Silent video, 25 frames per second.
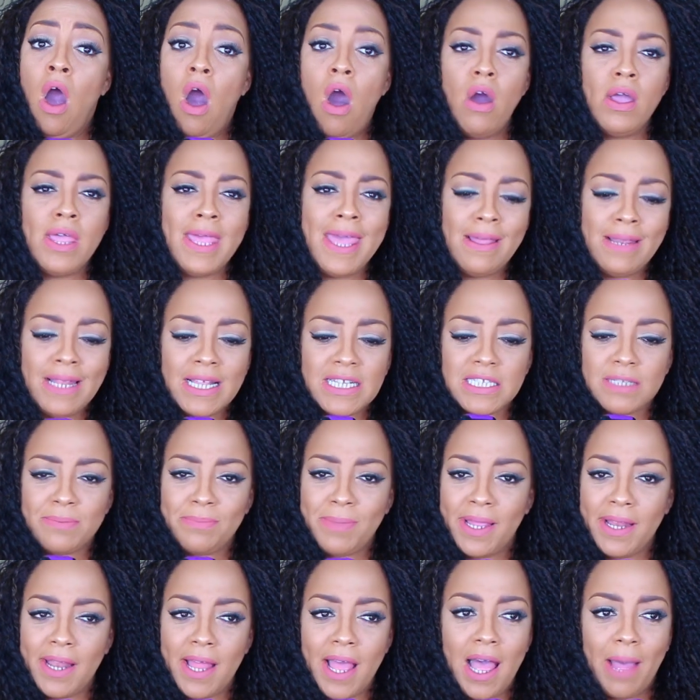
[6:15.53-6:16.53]
Oh yeah, let's
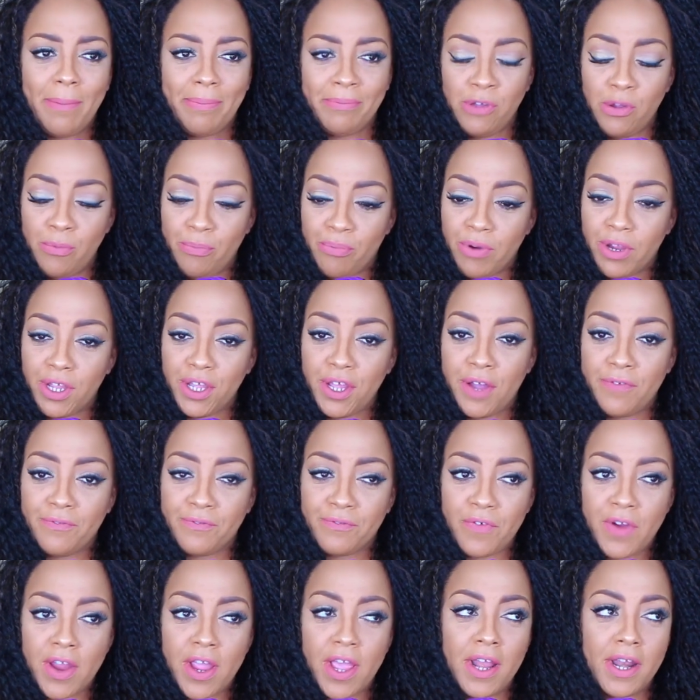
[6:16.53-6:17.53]
meet up. You bring your
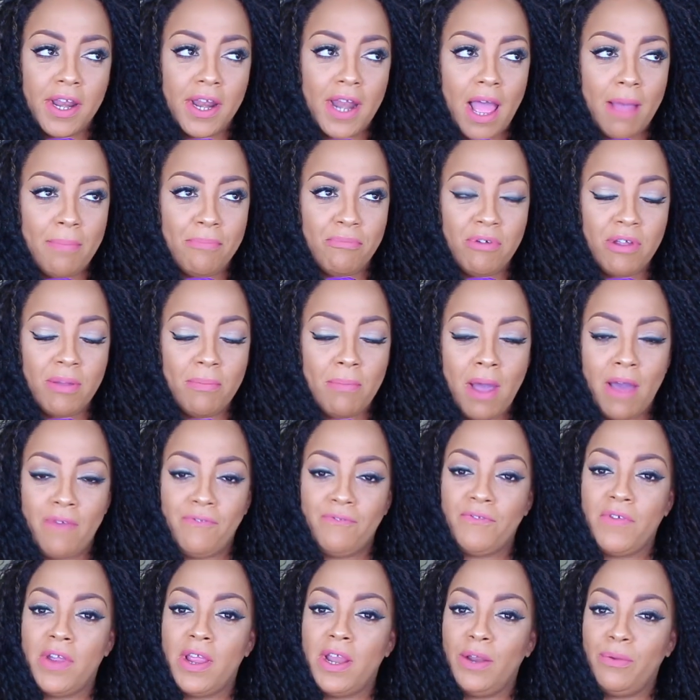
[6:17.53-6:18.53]
friend, and I bring my
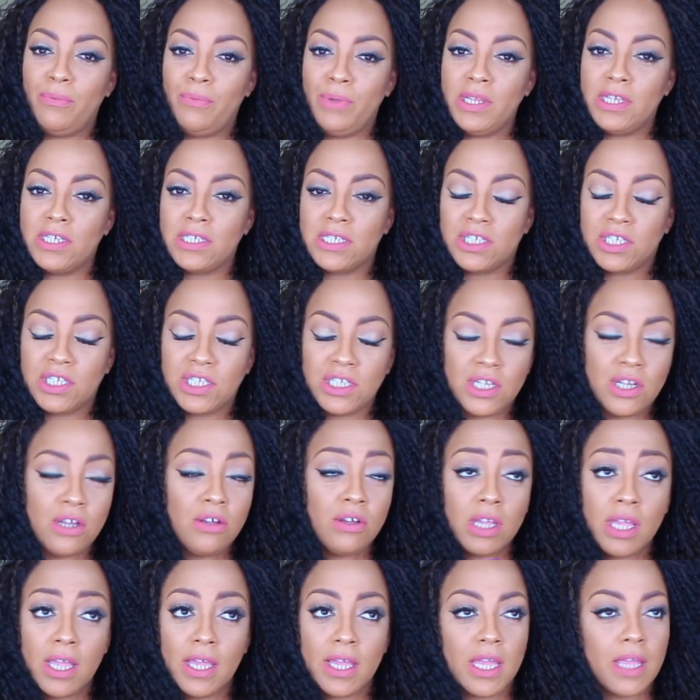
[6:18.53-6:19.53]
friend, and we just
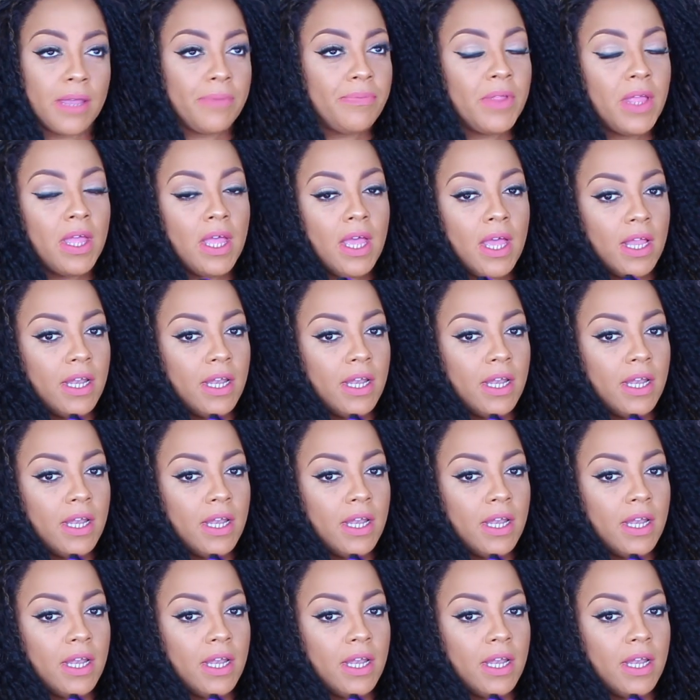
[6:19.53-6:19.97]
chill, kick it."